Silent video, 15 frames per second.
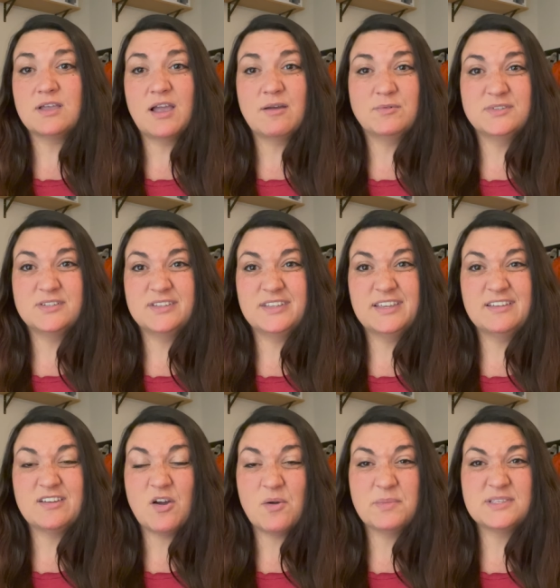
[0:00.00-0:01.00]
I will delete
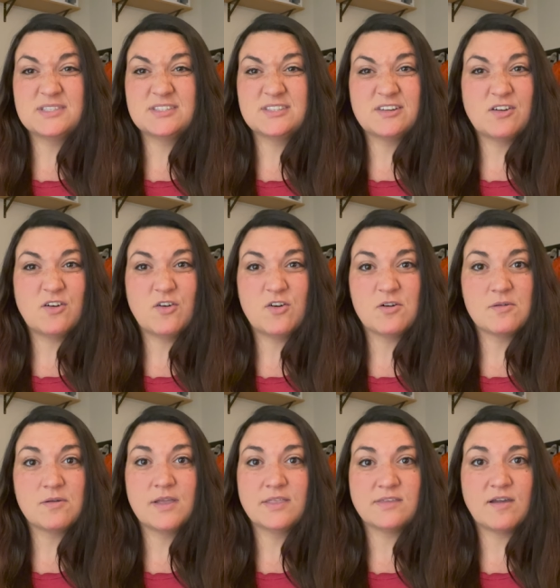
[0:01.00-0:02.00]
comments that are
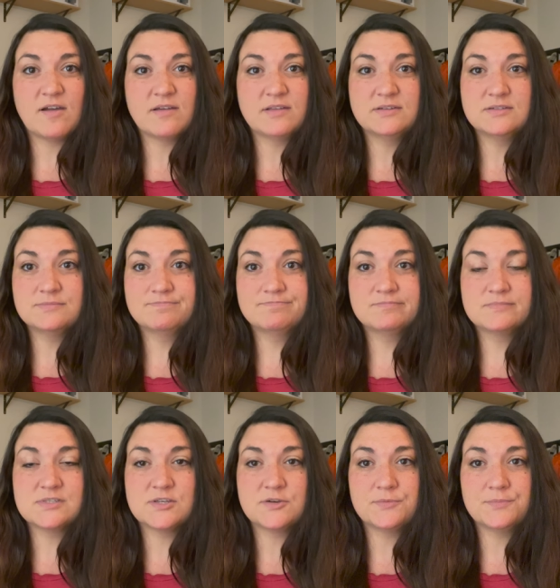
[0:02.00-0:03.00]
unkind.
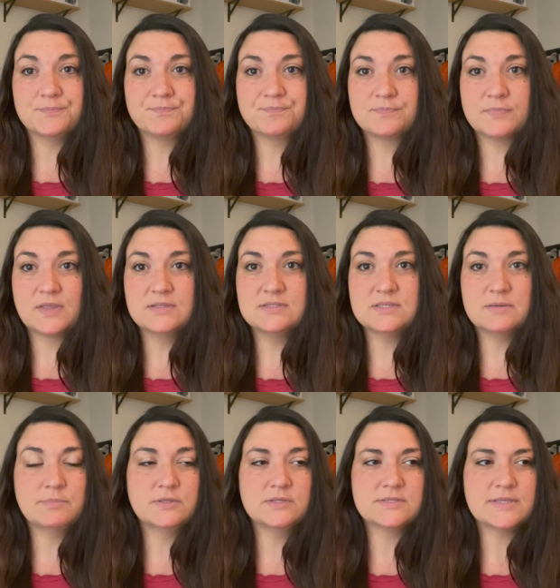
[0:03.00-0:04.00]
So as
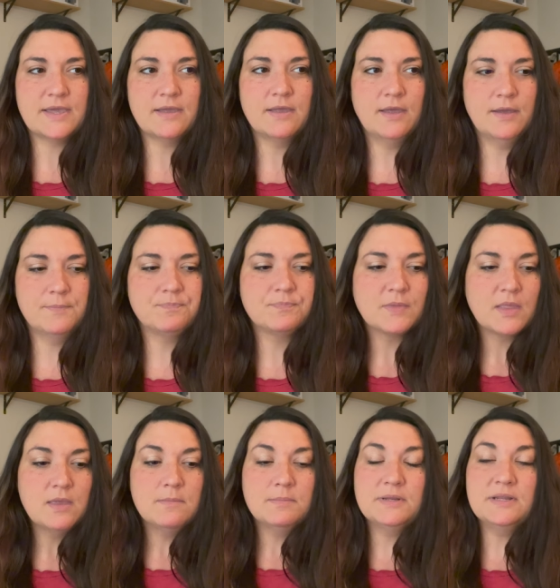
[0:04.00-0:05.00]
simple as that. Um,
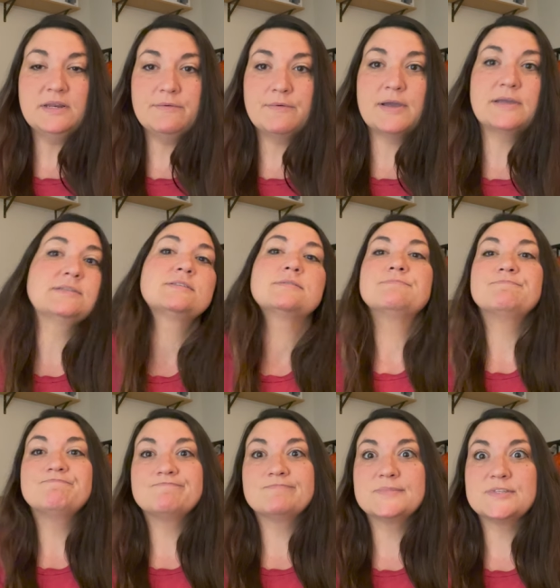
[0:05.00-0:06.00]
but anyways,
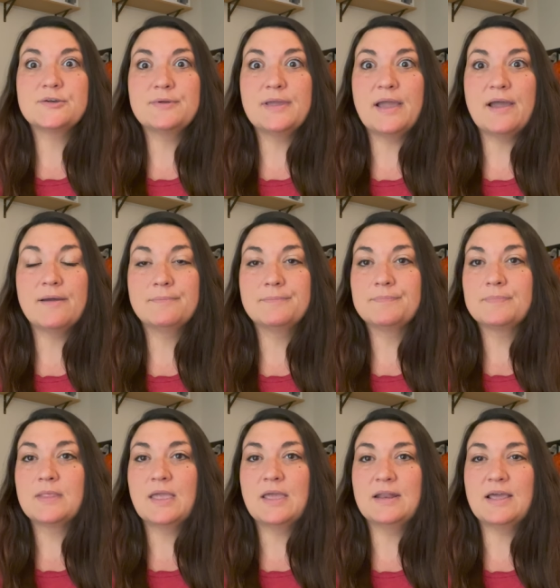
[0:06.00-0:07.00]
so yeah,
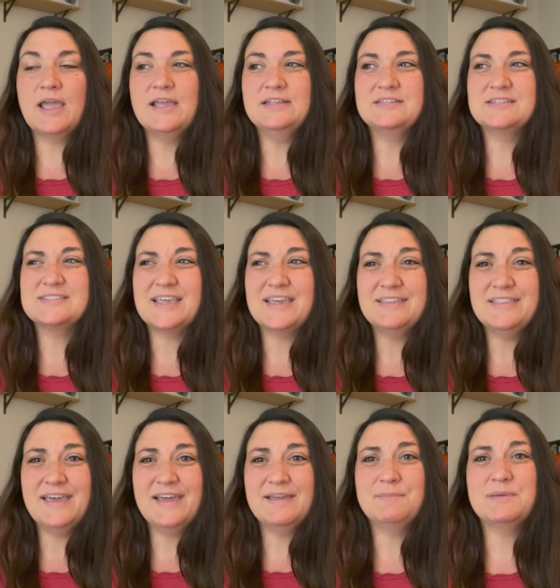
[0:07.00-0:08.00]
and I hate to say
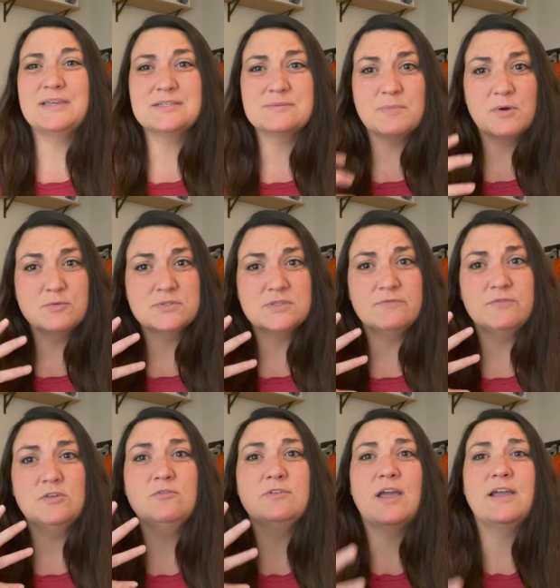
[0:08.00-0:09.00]
that because most of
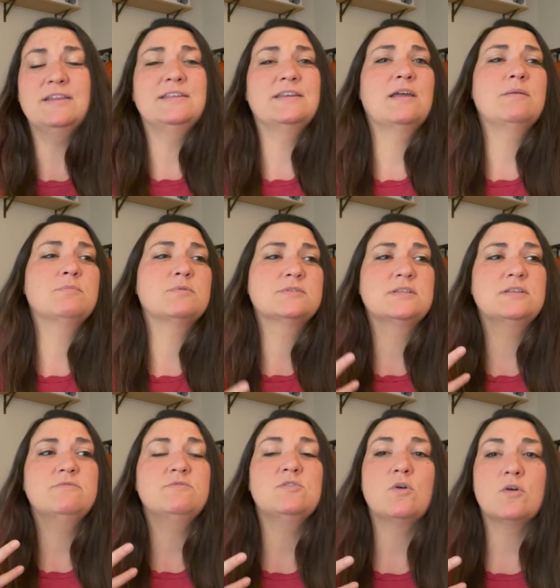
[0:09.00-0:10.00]
you, 99%
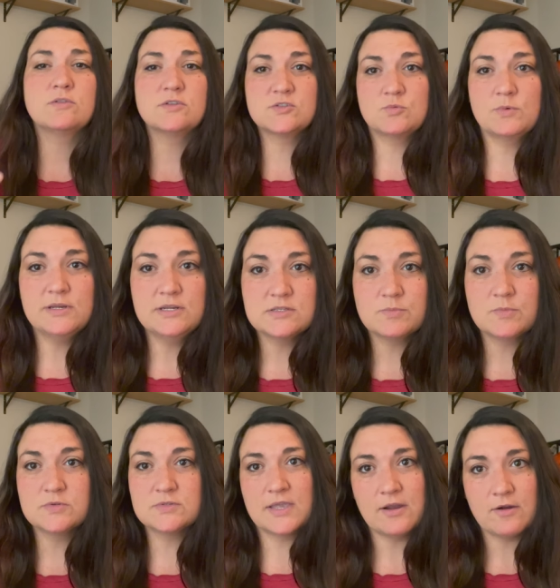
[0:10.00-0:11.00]
of you are the sweetest,
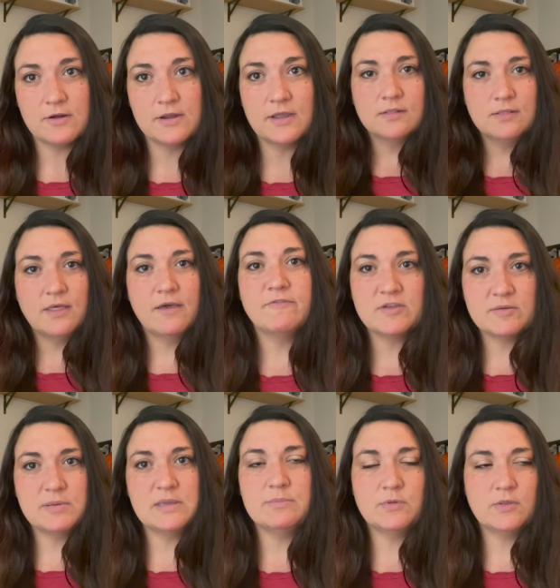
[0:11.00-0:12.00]
most caring, loving
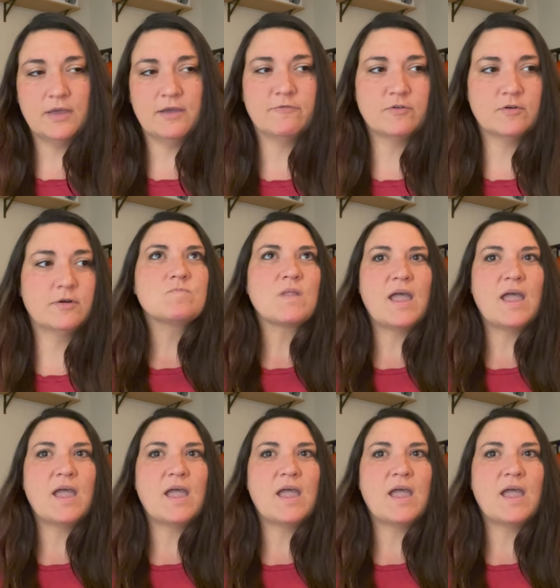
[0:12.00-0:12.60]
people ever.